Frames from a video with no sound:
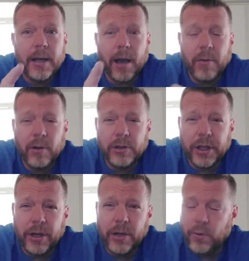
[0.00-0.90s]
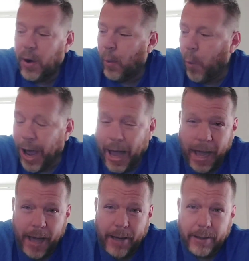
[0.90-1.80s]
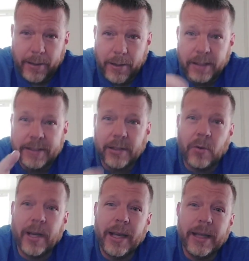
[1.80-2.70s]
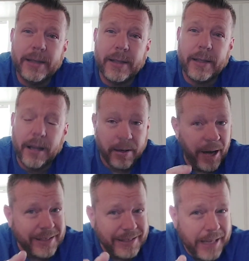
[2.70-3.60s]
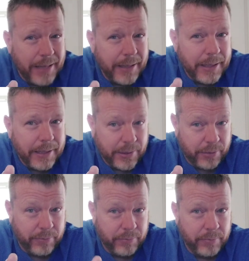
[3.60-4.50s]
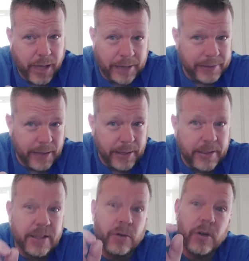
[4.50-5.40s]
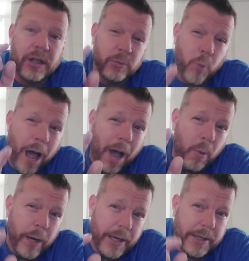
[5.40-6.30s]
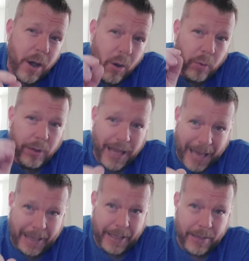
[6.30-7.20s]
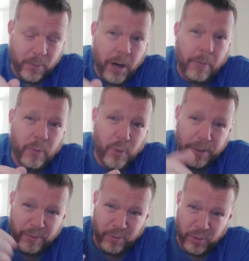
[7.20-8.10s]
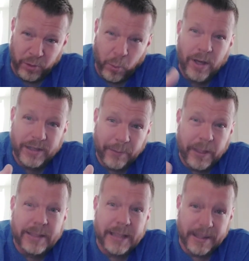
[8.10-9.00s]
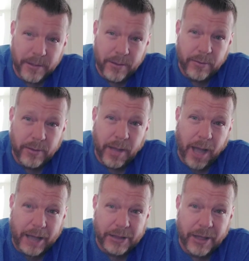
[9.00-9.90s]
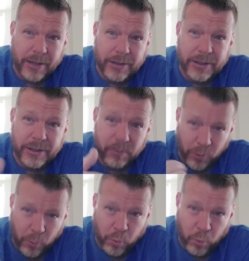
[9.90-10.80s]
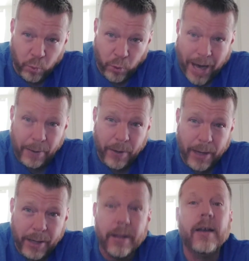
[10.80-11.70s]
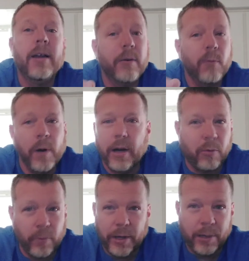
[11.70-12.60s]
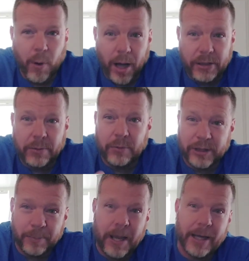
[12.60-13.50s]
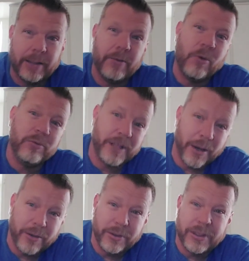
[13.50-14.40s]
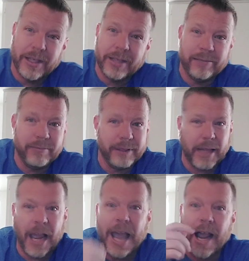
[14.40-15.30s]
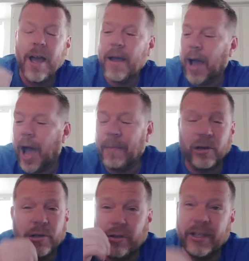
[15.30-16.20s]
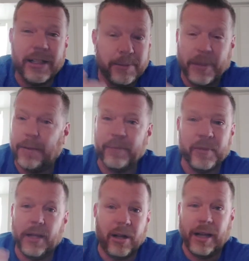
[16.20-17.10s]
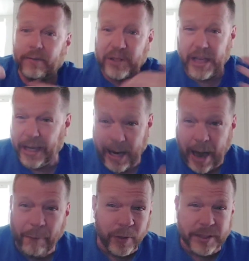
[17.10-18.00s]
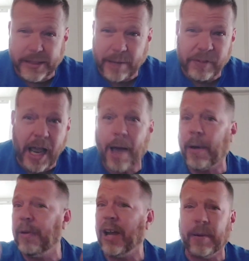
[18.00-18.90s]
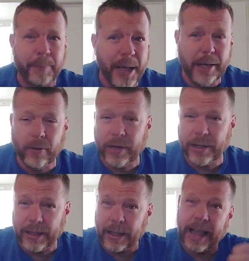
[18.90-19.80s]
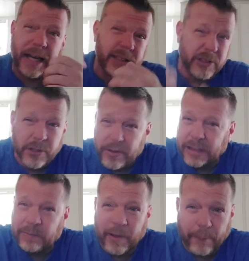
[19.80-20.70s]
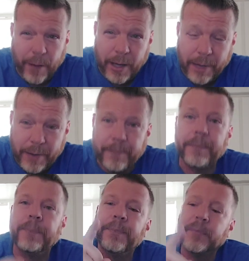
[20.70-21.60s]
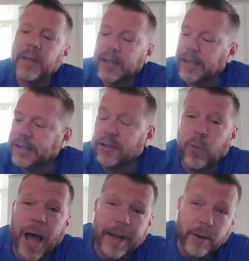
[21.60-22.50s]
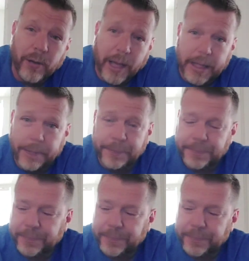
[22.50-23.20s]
Now, I'm going to show you why it's so easy. Not saying that they do. Not saying that they do. It's why we don't like it. Well, we the ones of us that do the hot challenges the right way, we don't really watch and respect well, those that say, hey, I'm going to do this, but look, in an effort to save time, I'm not competing or anything like that. I just do this for the fun of it. This is why I don't like it.